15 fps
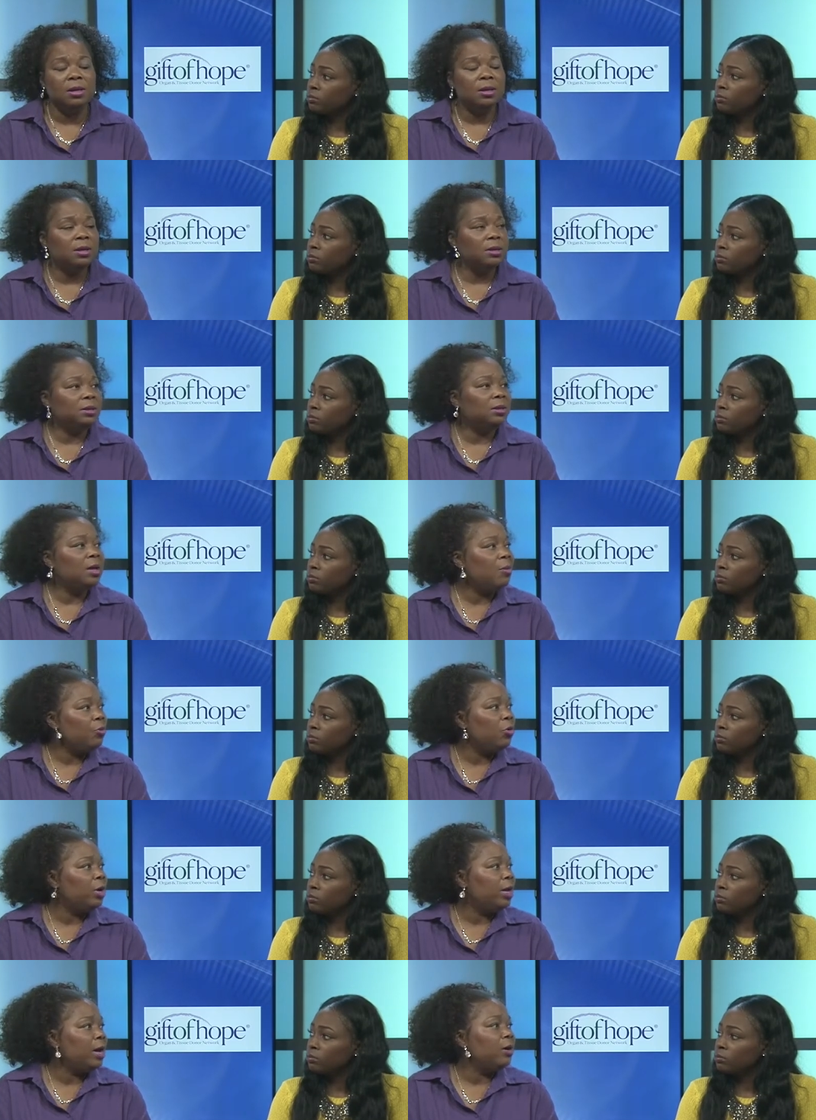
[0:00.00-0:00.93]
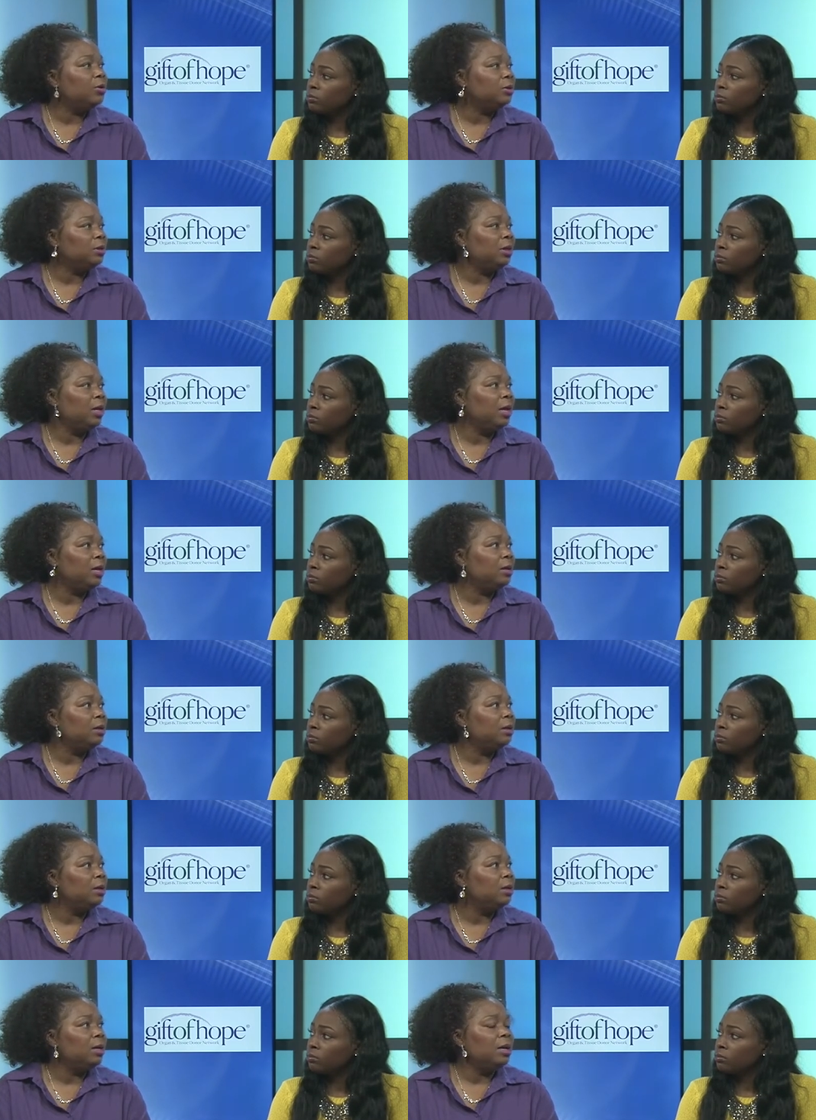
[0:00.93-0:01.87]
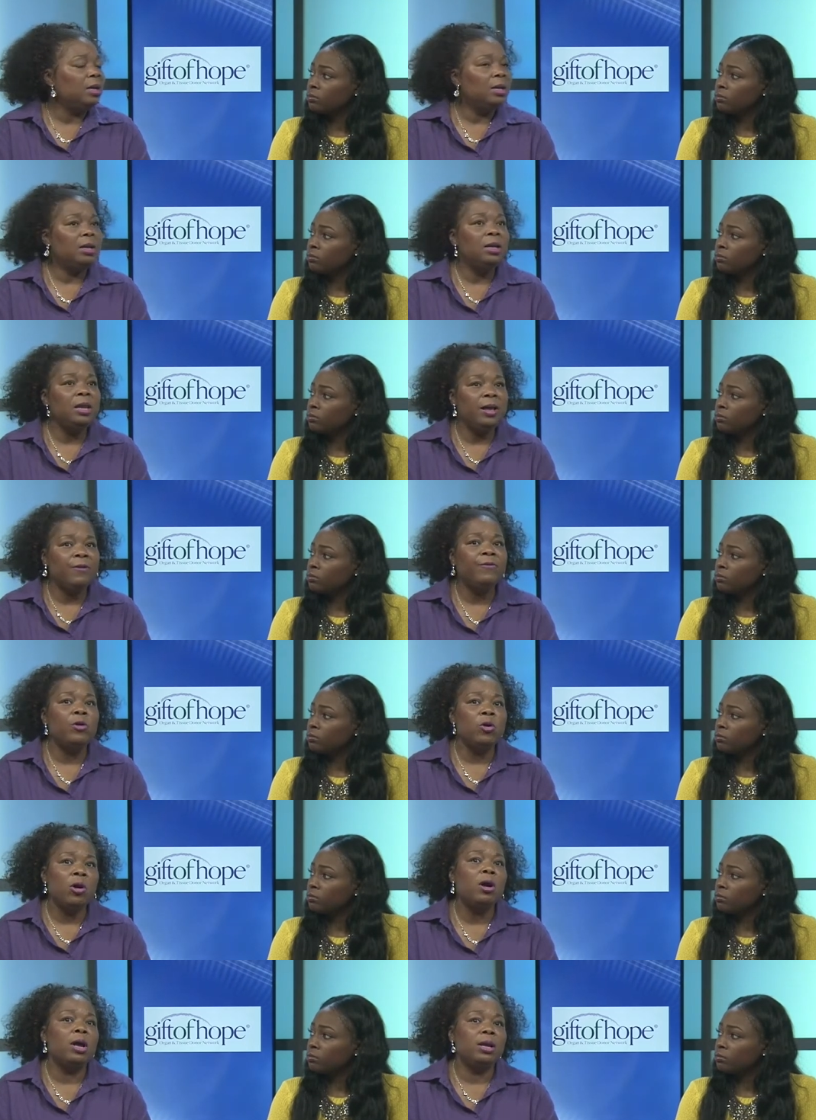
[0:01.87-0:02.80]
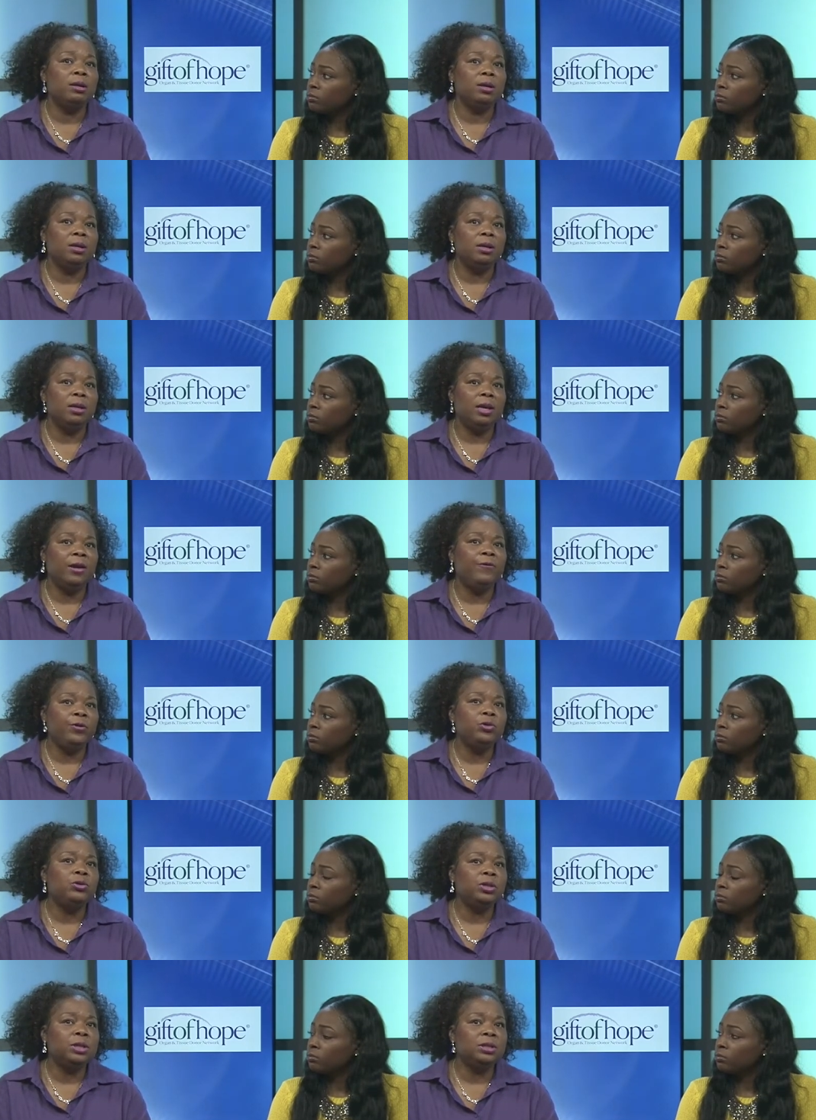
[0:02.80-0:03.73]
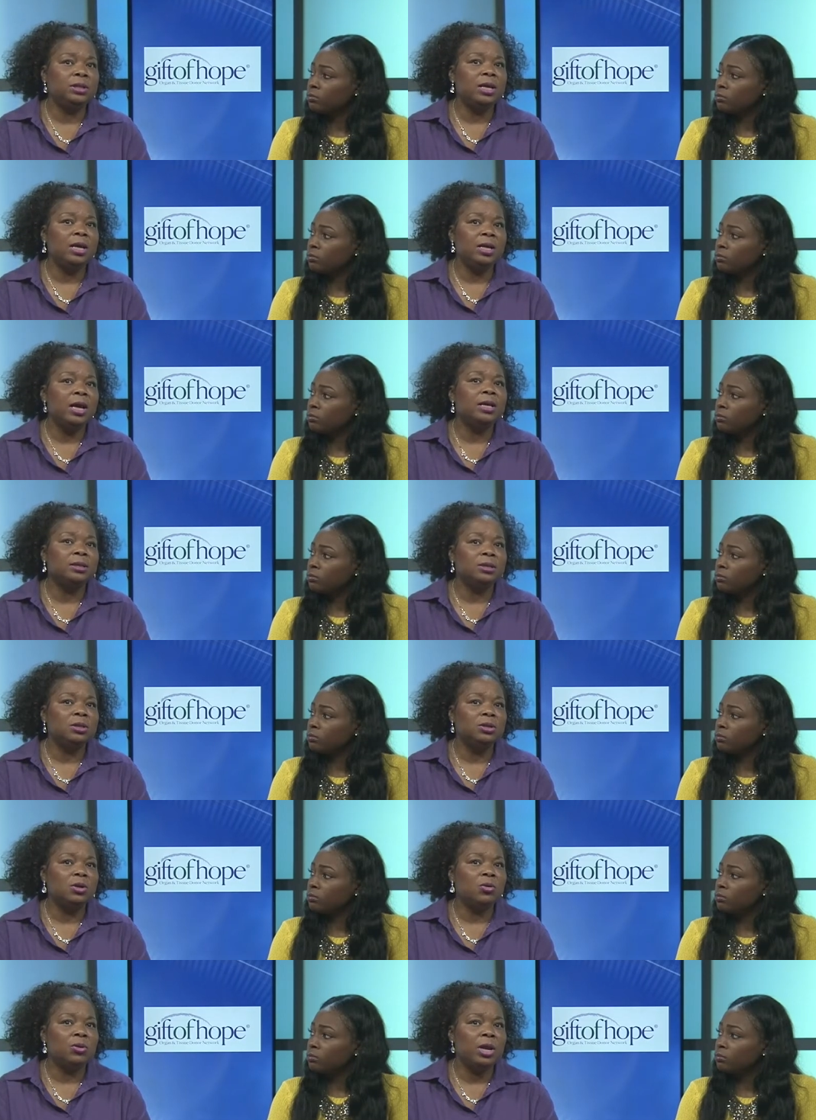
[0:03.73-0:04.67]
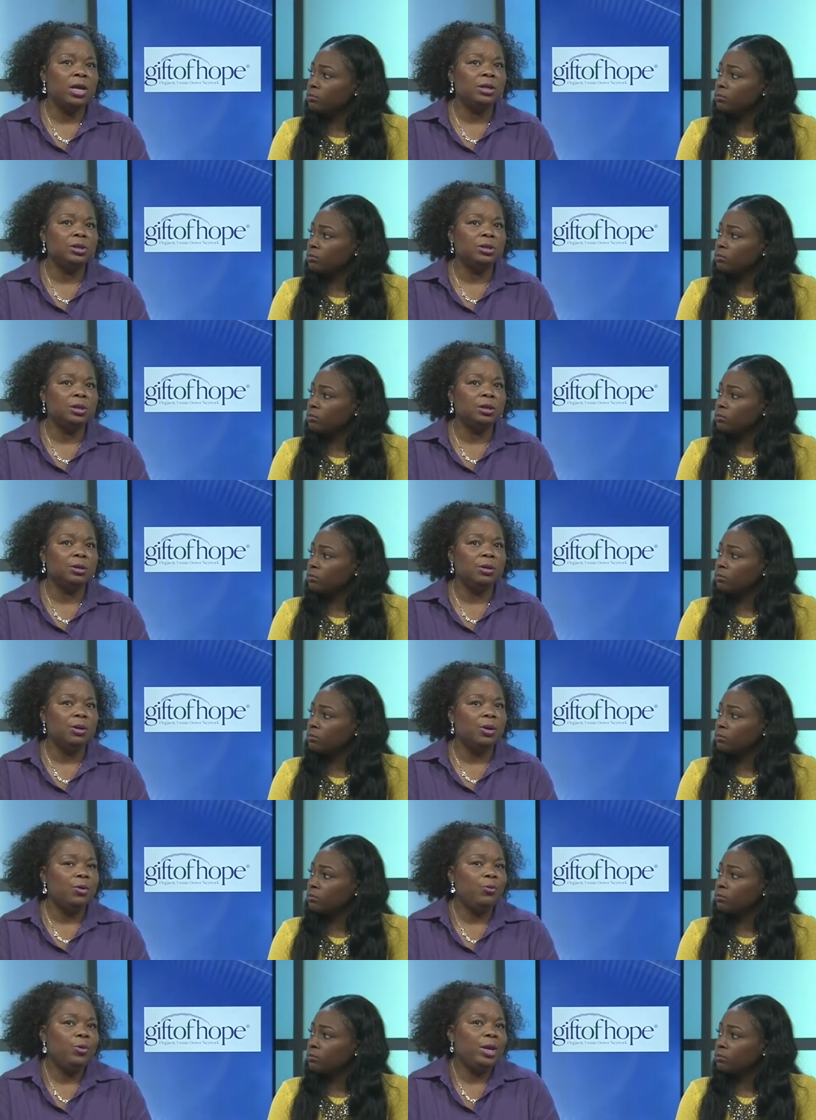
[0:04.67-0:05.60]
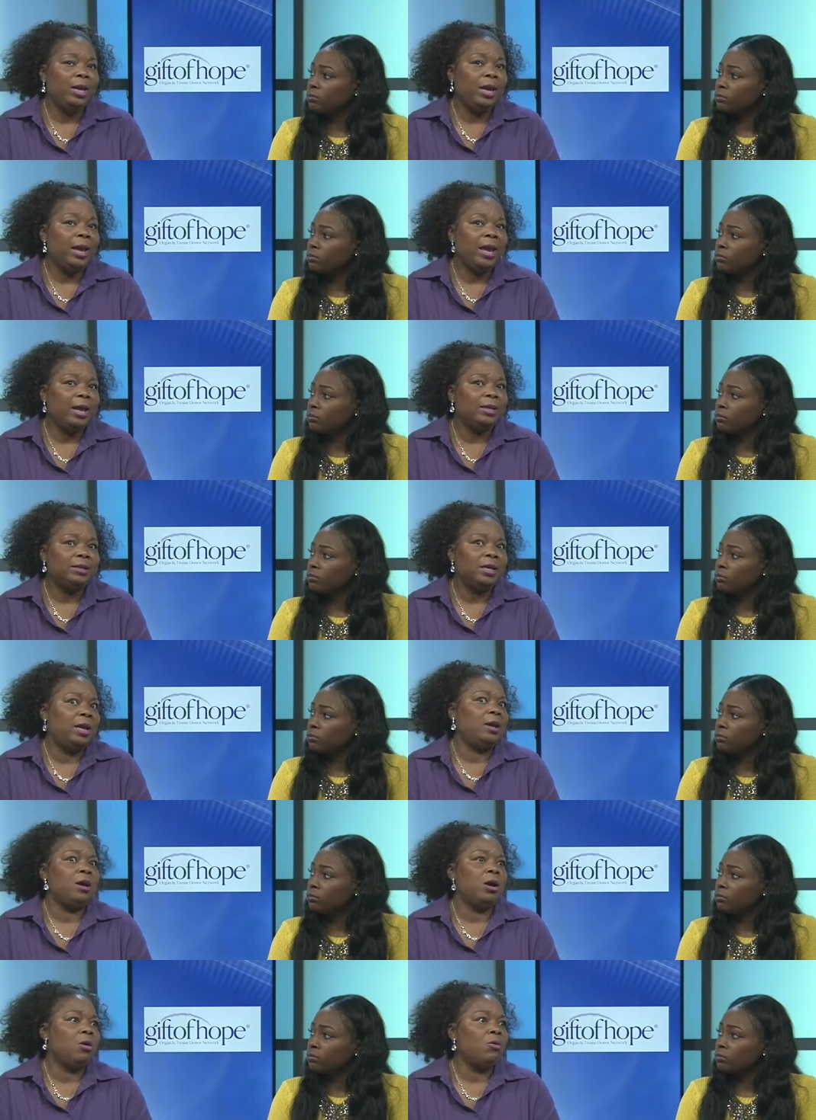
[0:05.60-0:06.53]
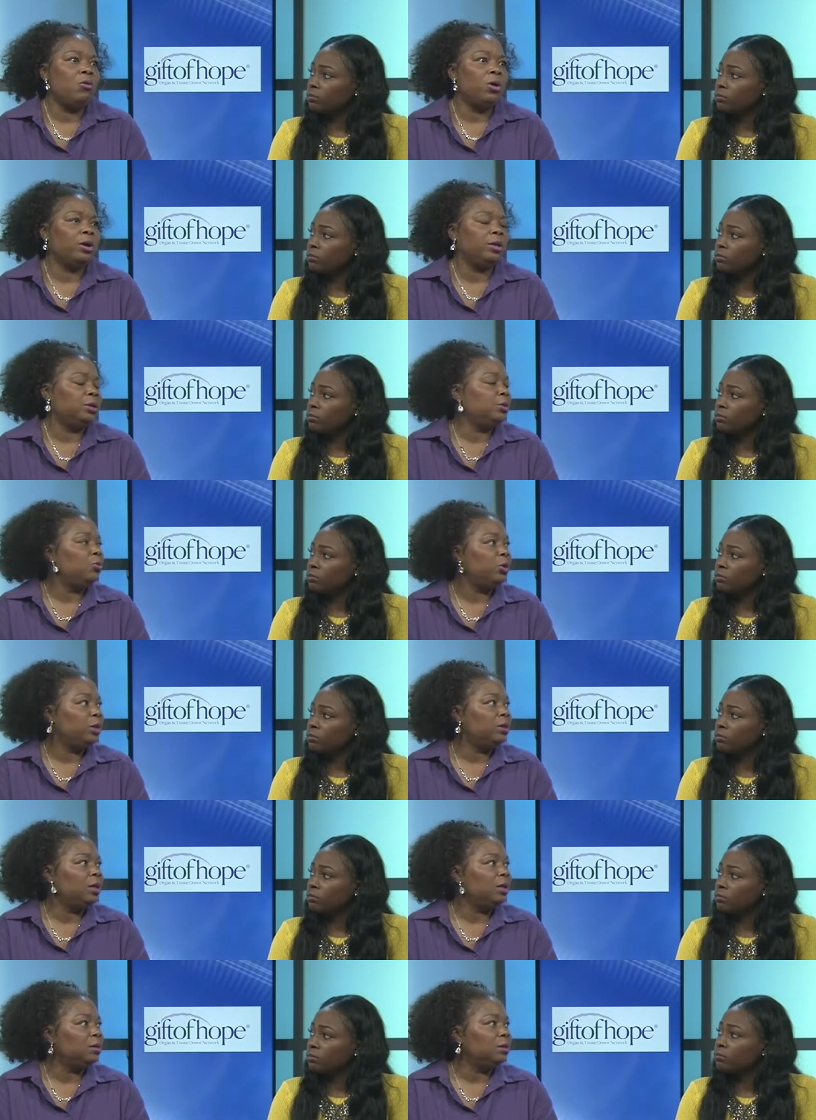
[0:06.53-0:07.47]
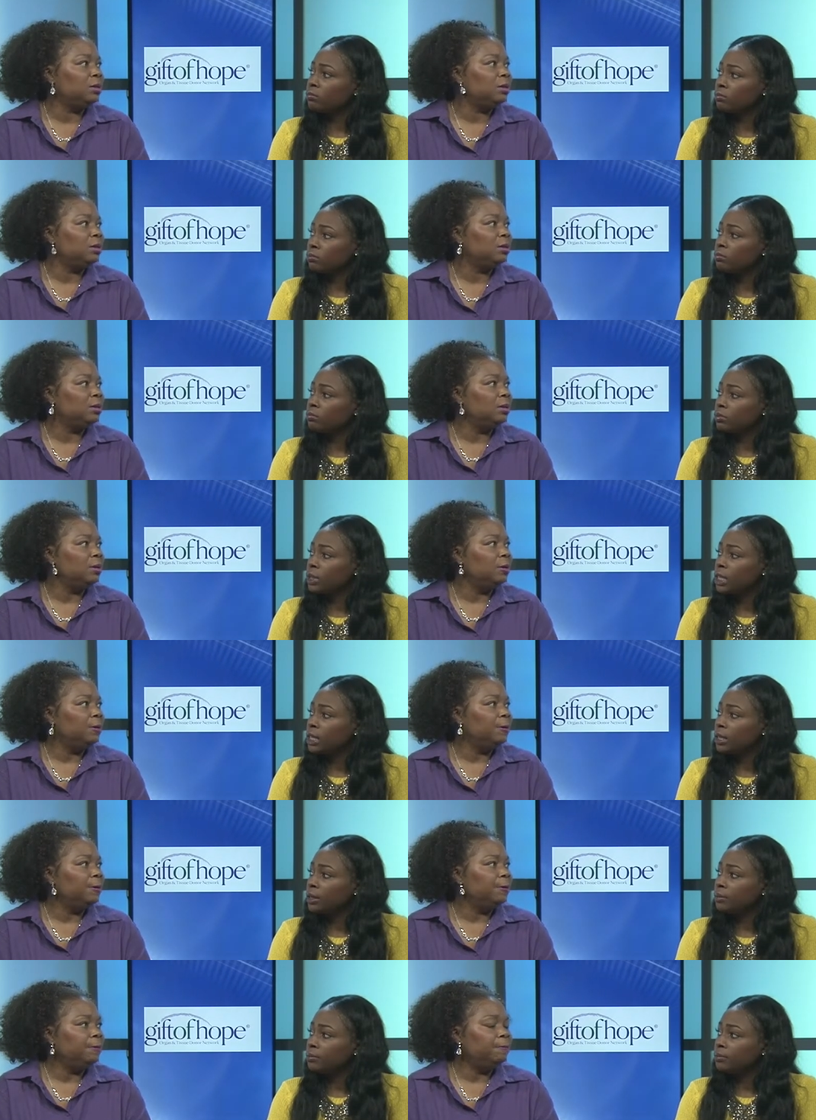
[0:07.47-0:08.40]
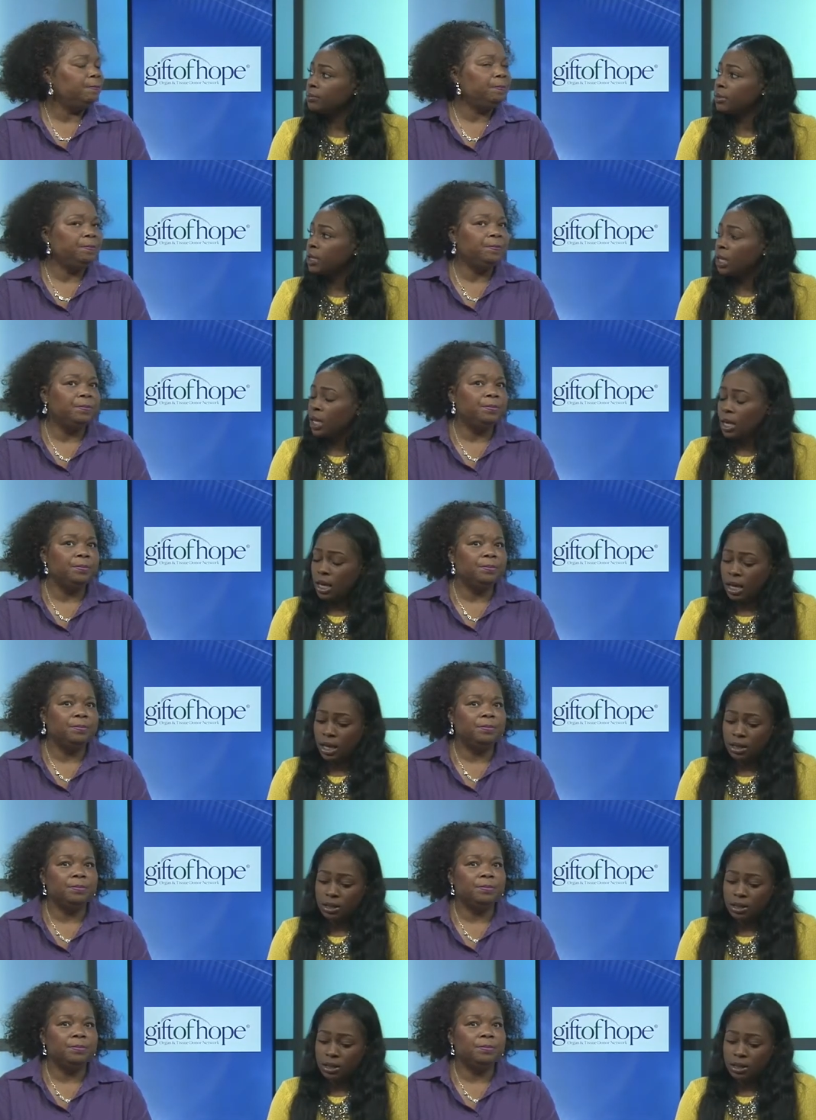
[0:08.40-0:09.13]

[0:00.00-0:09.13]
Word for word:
Speaker 1: Someone else can live on if you just say yes to donation. We can't take our organs with us. And